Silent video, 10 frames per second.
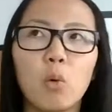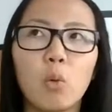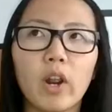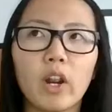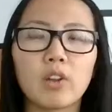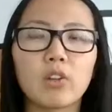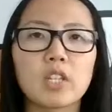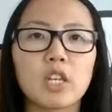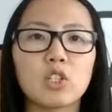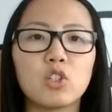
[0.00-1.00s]
where there's
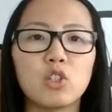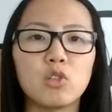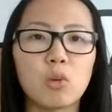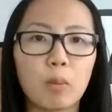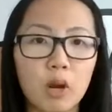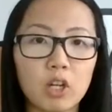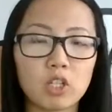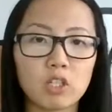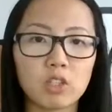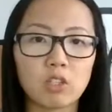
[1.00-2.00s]
like, do you know what Posh
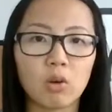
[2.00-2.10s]
is?